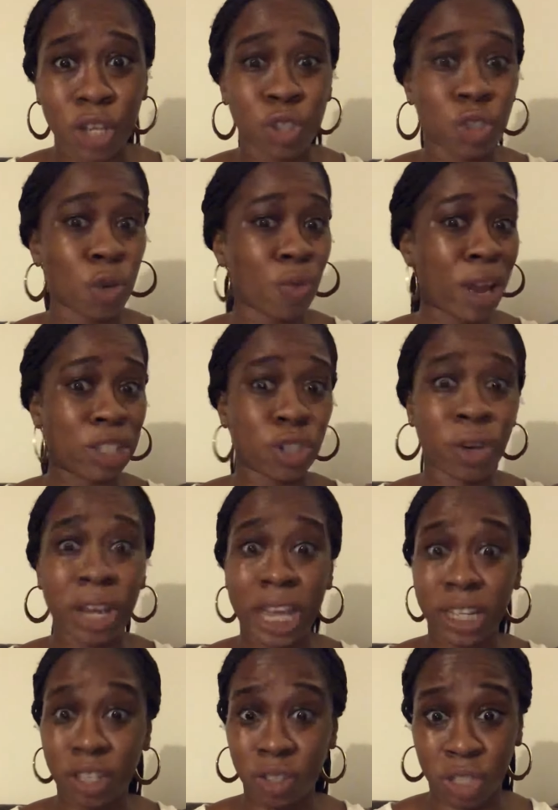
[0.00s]
Direct your
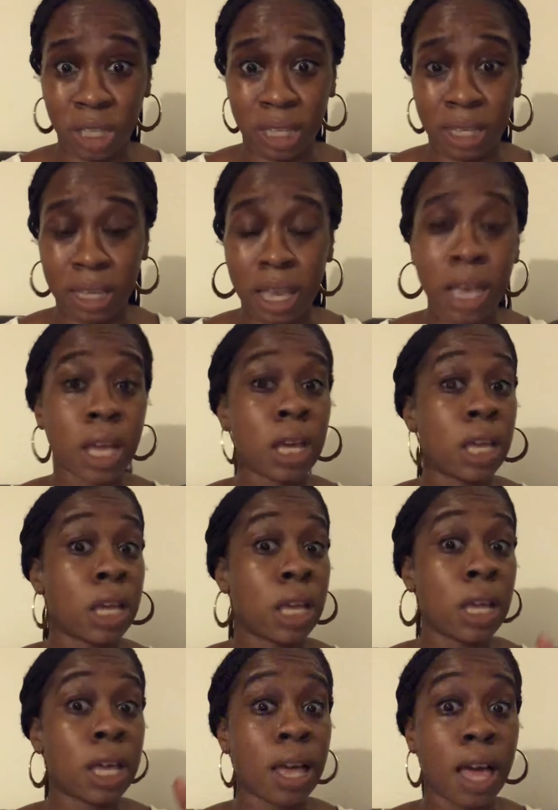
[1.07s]
energy
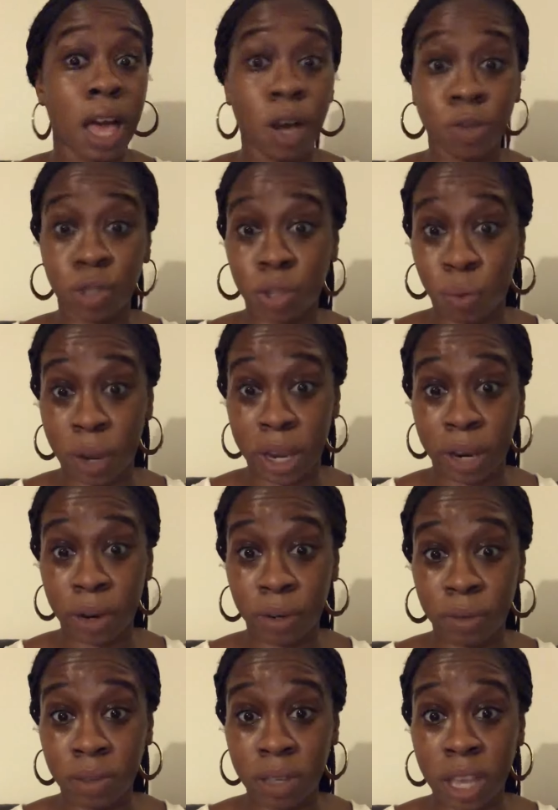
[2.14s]

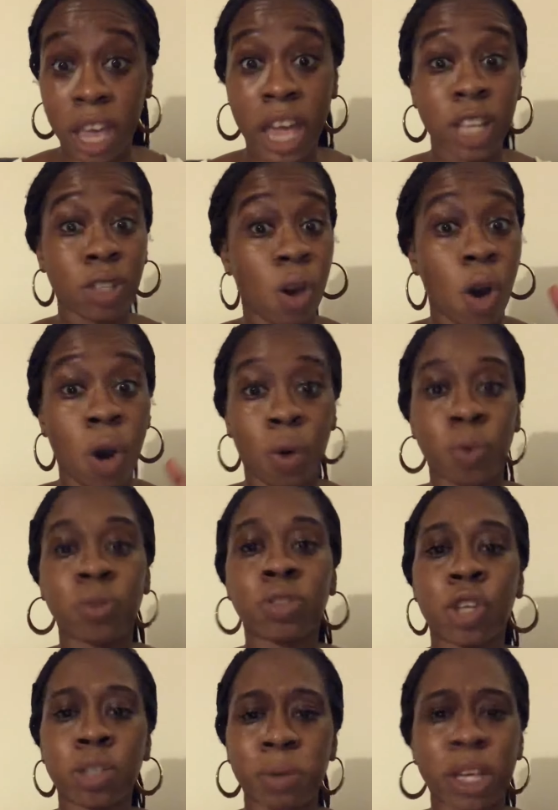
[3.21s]
elsewhere. And, oh,
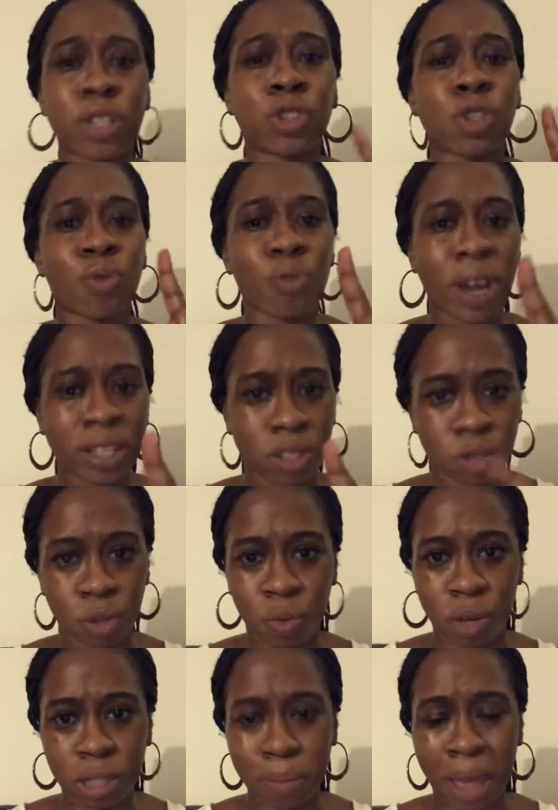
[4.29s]
excuse me, direct it
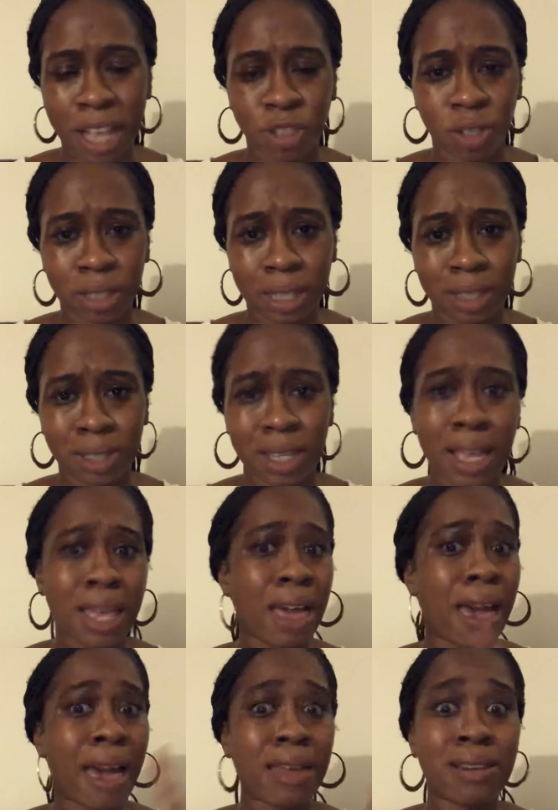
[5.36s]
towards Patrick Lynch
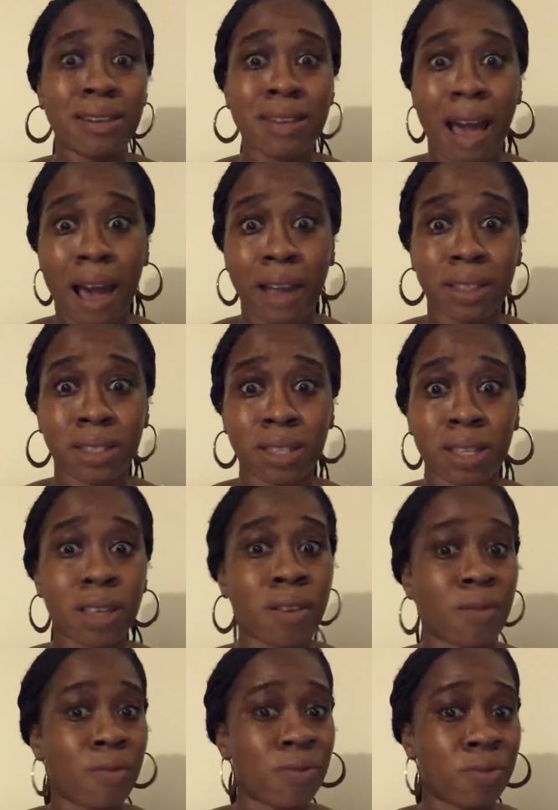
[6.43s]
and not
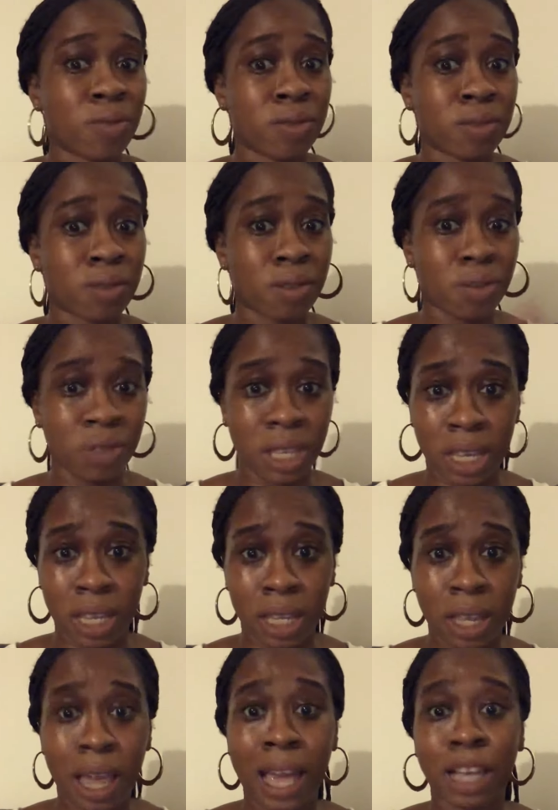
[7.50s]

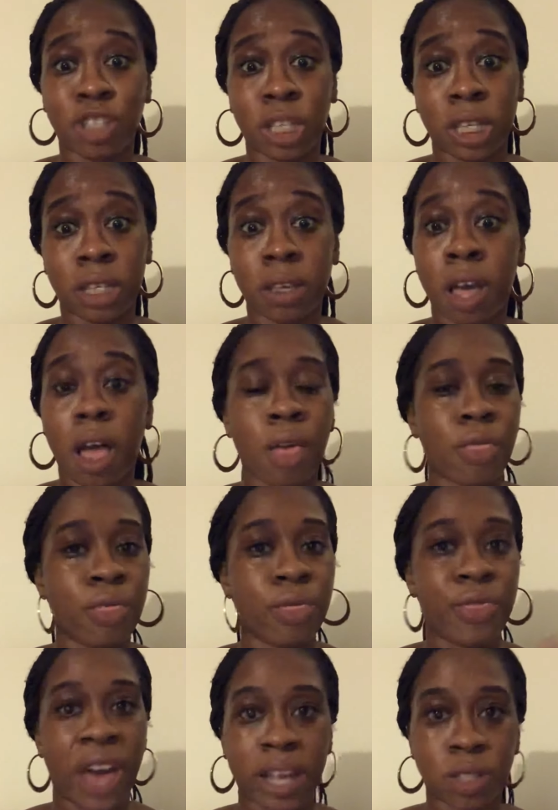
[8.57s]
the AG.
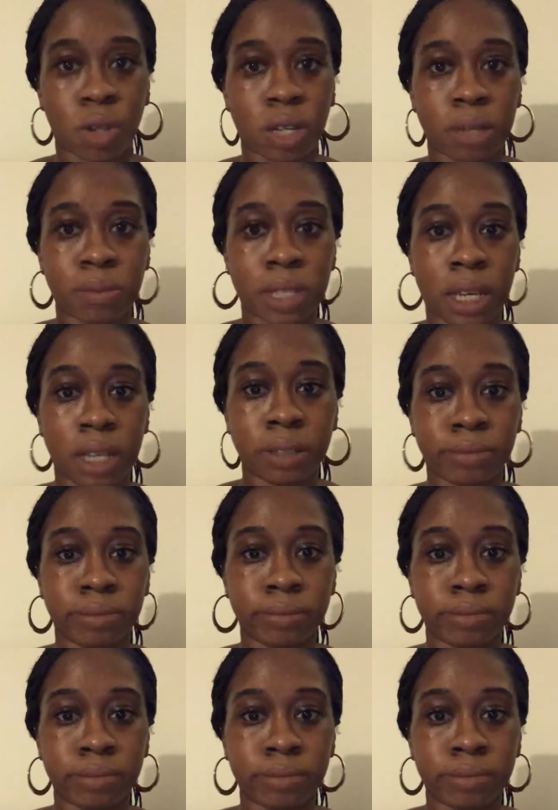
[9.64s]
That's all I'm saying.